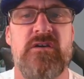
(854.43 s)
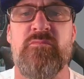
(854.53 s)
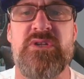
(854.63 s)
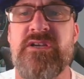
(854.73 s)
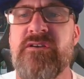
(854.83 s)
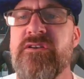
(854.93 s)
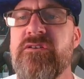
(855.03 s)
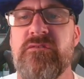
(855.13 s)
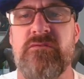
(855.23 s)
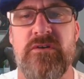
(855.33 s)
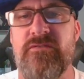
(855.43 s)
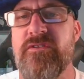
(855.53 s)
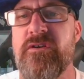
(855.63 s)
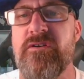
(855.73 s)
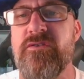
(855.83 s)
Material, whatever
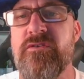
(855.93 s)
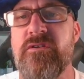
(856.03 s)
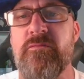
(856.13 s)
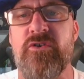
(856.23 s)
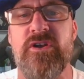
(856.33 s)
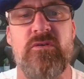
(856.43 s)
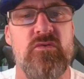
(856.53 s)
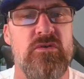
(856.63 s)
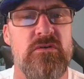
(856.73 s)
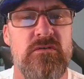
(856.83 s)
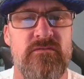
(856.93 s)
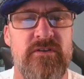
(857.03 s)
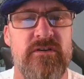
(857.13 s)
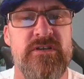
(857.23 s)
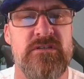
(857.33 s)
they're doing to the merino wool,
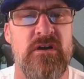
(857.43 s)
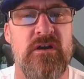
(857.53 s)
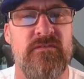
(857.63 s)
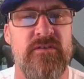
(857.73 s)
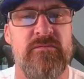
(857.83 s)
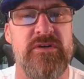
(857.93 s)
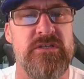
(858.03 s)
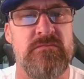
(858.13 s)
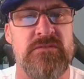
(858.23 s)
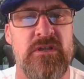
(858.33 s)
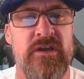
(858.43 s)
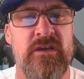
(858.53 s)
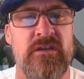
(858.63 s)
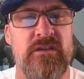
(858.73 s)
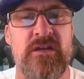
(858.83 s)
very soft. Everybody seems to like
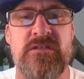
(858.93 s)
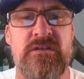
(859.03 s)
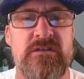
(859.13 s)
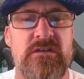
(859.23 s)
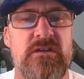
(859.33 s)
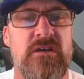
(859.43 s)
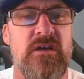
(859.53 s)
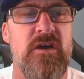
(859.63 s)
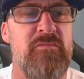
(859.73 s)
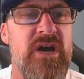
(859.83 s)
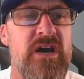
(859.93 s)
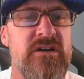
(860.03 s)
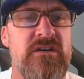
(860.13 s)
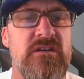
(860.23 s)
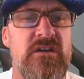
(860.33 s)
it. That's good.
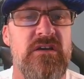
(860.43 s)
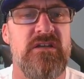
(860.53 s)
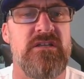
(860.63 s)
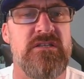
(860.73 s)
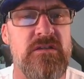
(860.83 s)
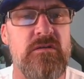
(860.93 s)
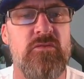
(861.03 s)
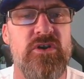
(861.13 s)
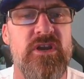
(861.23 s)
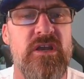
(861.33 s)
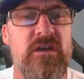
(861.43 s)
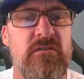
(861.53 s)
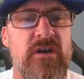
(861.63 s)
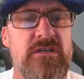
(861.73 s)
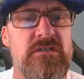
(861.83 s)
Pattern is a little more unique,
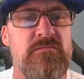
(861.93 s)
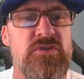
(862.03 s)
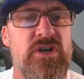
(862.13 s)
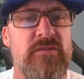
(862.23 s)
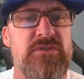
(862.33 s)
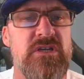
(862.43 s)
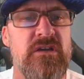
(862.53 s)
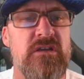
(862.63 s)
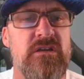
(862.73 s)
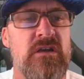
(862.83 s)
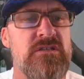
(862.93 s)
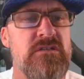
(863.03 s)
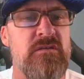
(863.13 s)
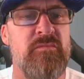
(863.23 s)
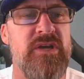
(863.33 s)
right? It has some stripes on it, not
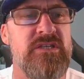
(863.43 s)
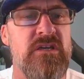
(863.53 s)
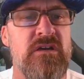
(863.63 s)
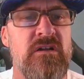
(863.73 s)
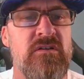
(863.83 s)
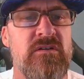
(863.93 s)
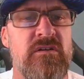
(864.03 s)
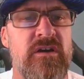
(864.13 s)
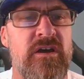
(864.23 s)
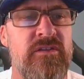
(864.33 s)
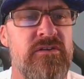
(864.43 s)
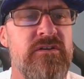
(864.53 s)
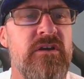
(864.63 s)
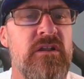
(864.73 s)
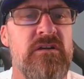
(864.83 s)
just a basic color or
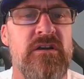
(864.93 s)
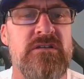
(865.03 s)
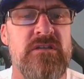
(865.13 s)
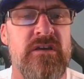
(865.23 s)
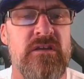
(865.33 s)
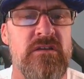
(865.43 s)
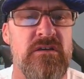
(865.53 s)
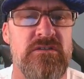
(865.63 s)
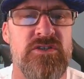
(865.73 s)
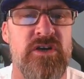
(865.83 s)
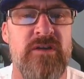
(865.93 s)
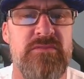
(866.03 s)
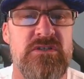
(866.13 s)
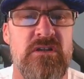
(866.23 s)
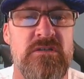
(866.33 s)
heathered color. It has like the
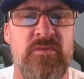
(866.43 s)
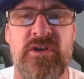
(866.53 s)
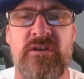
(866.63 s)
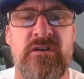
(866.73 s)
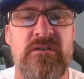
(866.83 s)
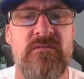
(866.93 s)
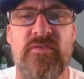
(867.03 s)
stripes, so that's pretty good.